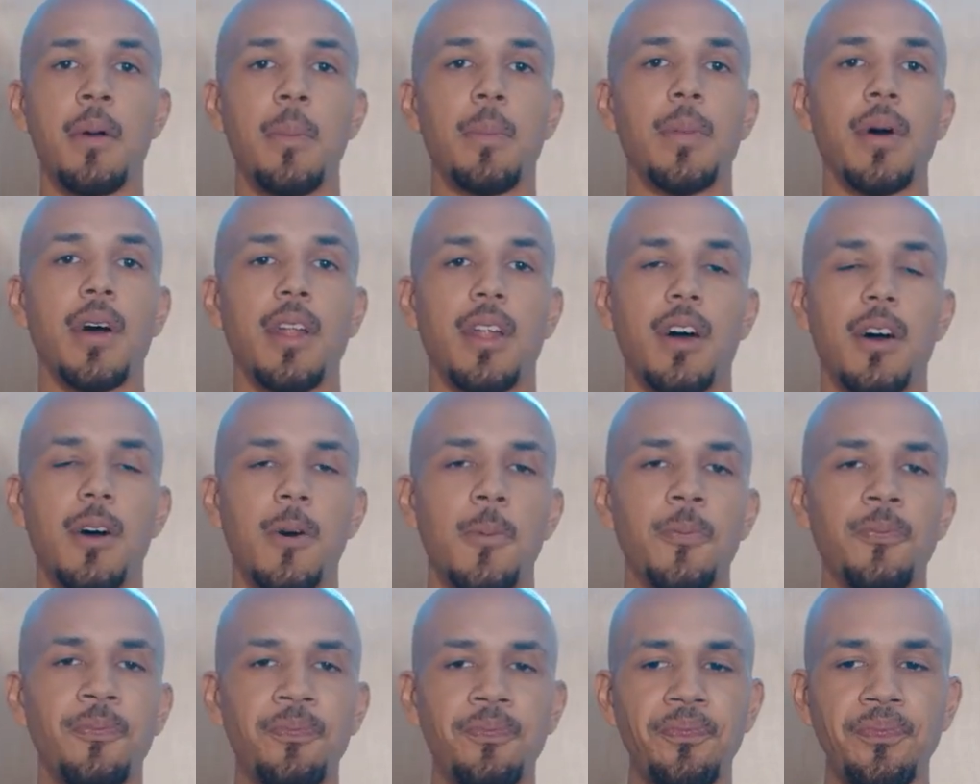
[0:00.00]
But
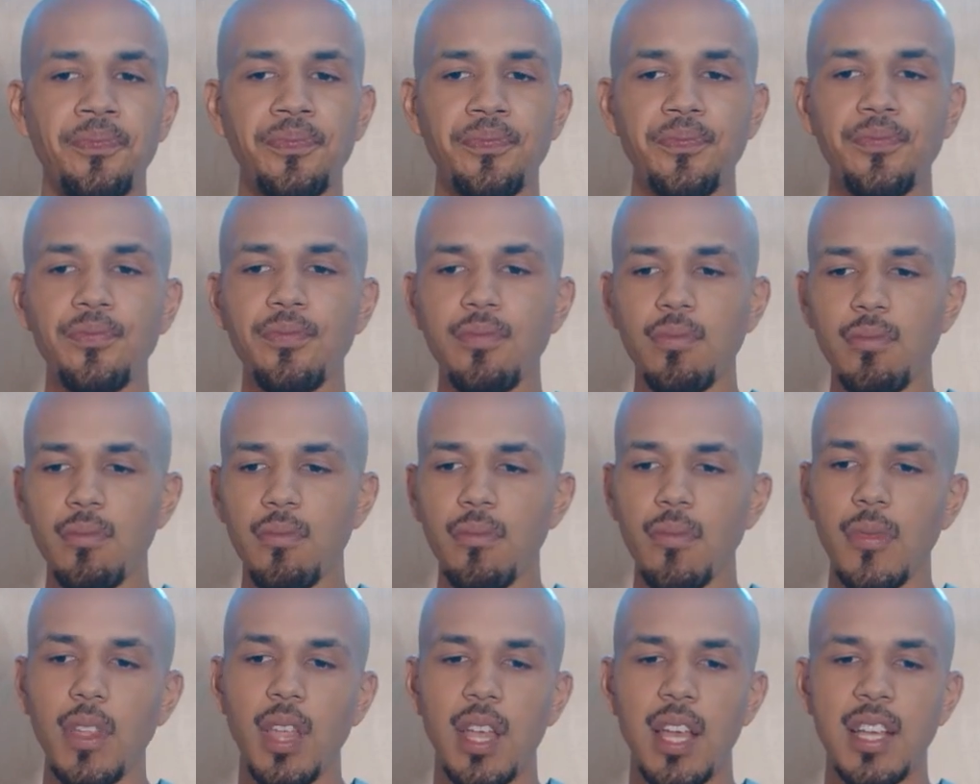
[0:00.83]

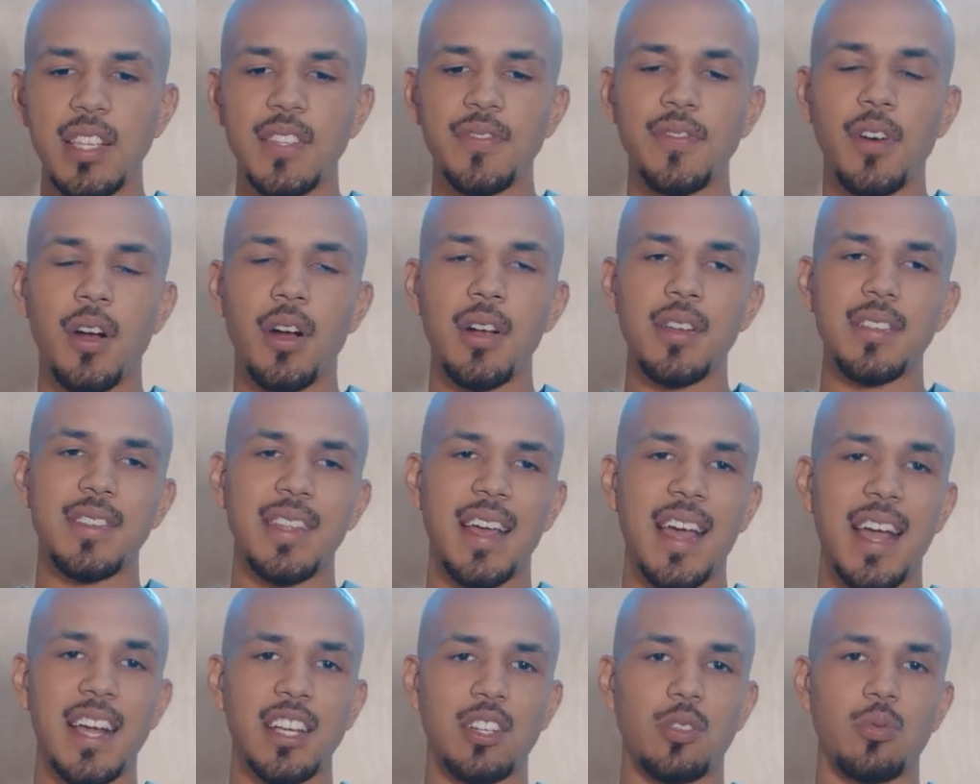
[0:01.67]
as far as the
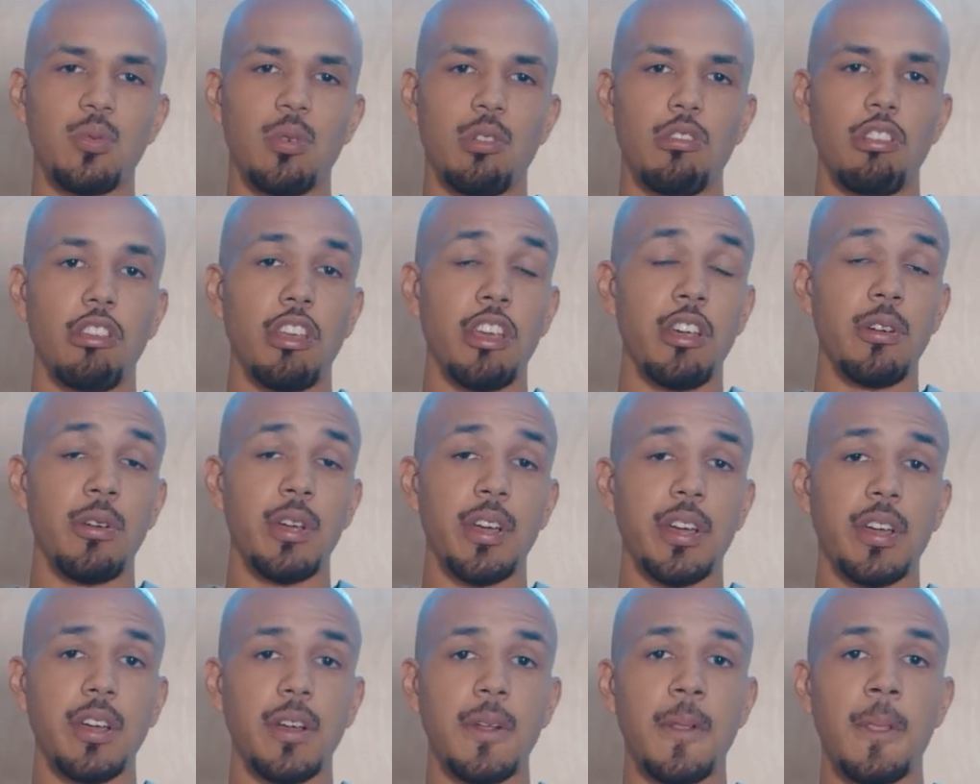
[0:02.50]
actual
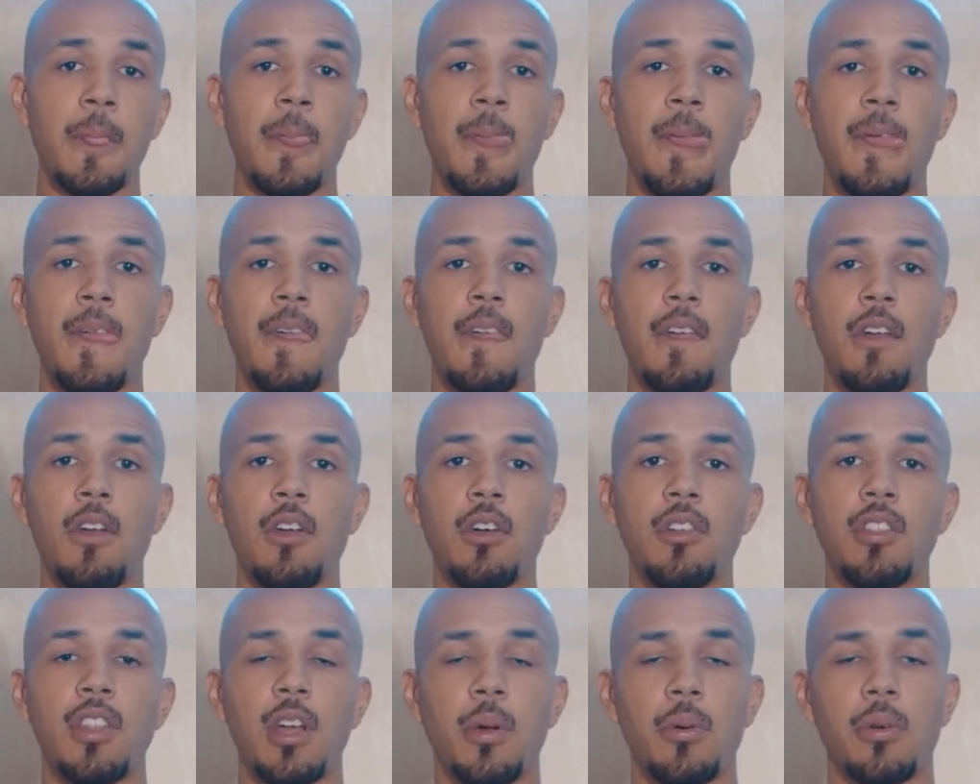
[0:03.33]
lyric
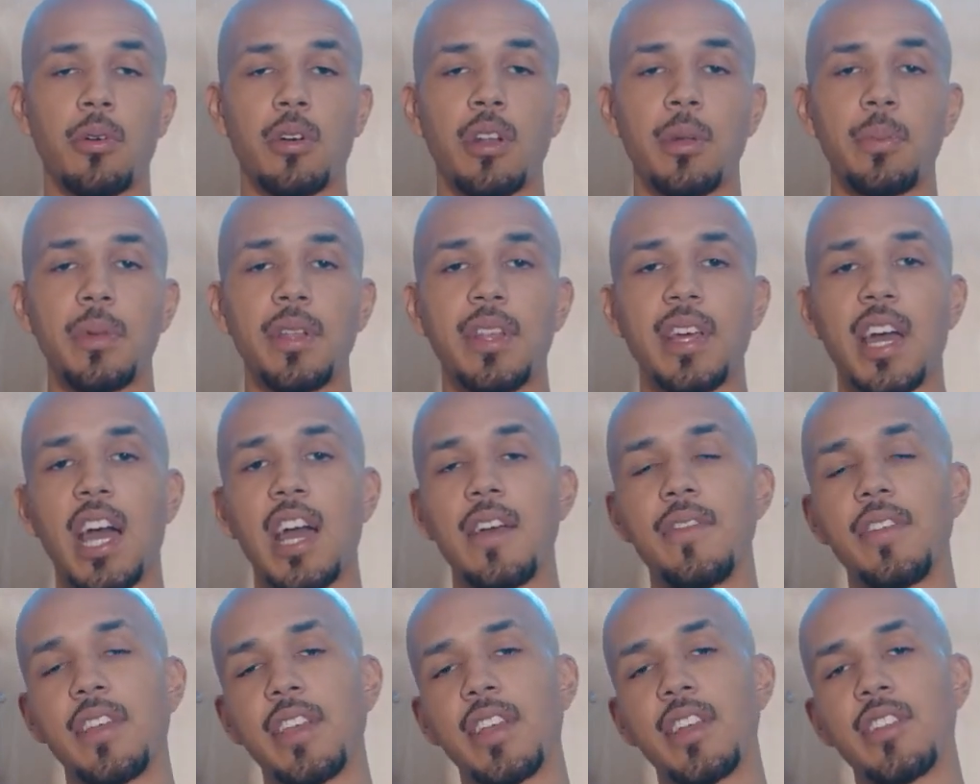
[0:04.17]
that we're going to be
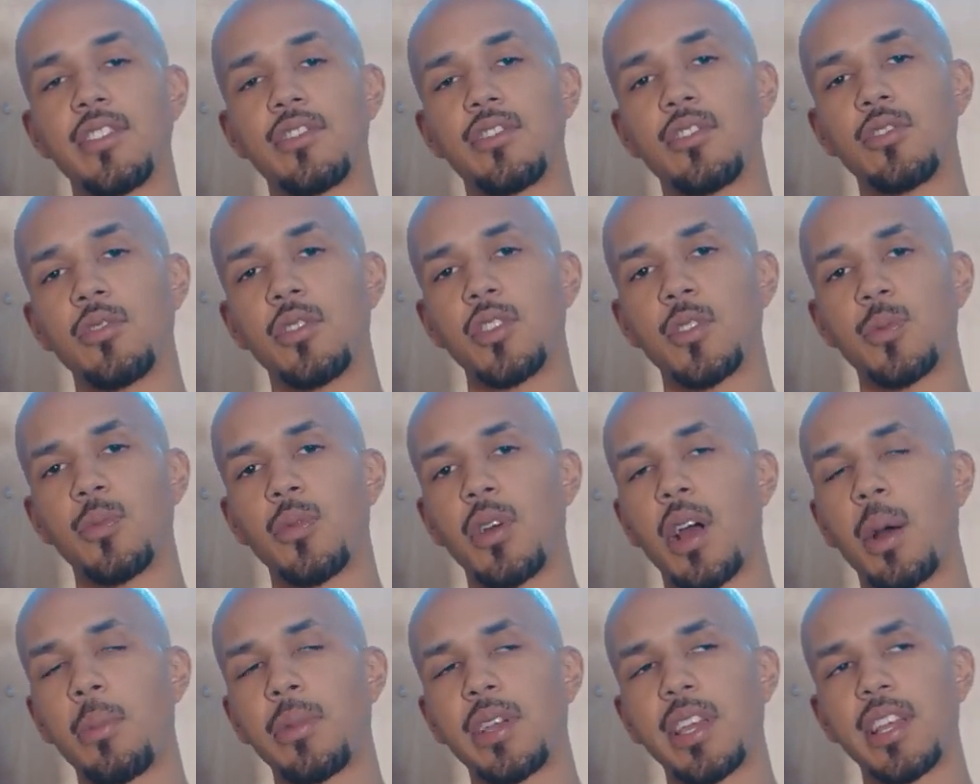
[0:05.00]
diving into, it's more.
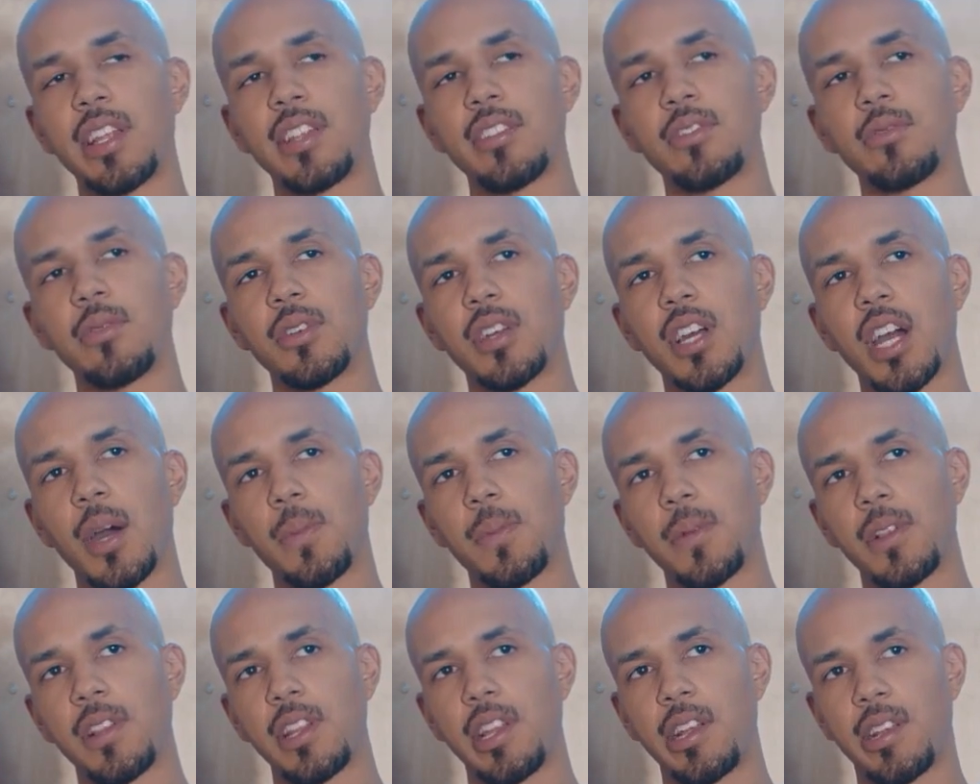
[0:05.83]
I'm gonna get into a
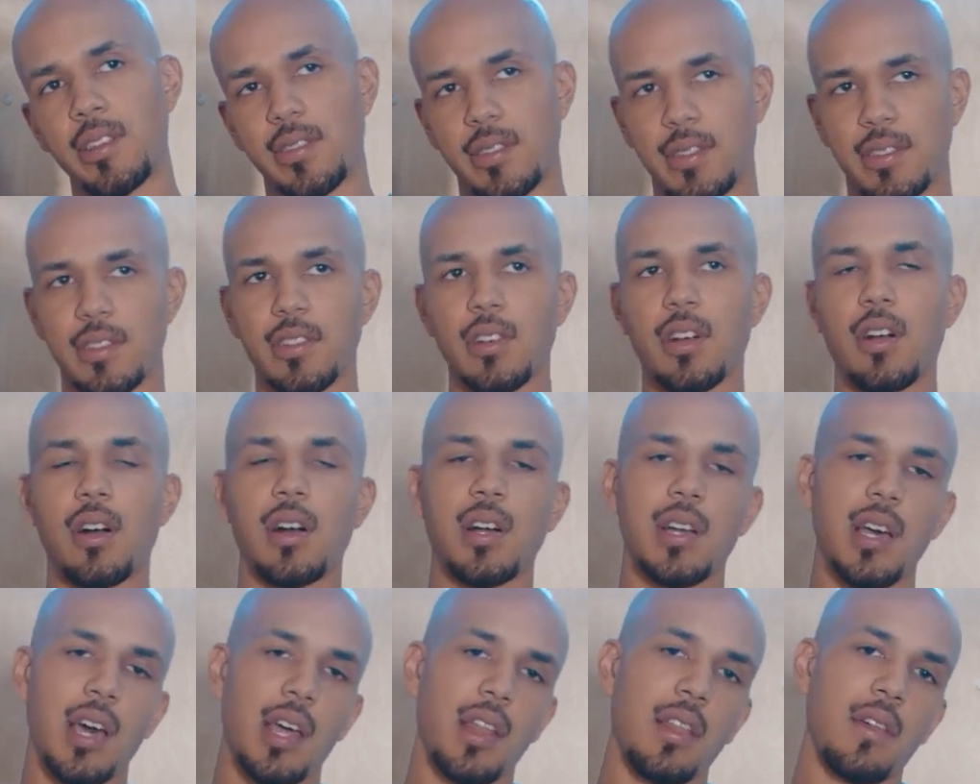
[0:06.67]
couple of lyrics because they're all
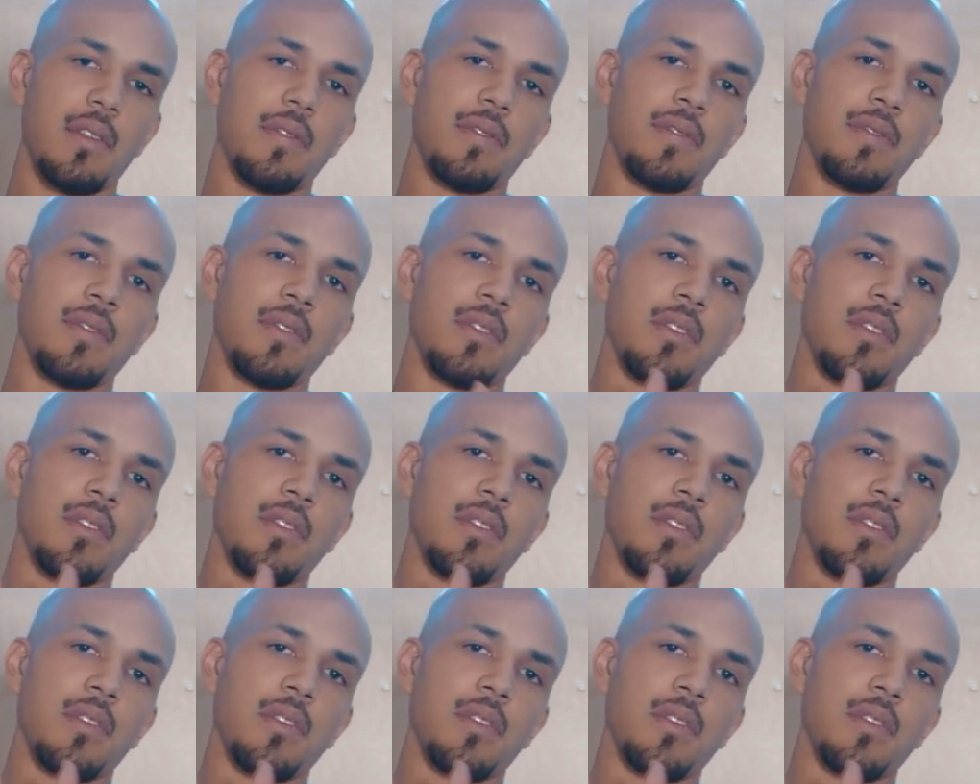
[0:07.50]
kind of,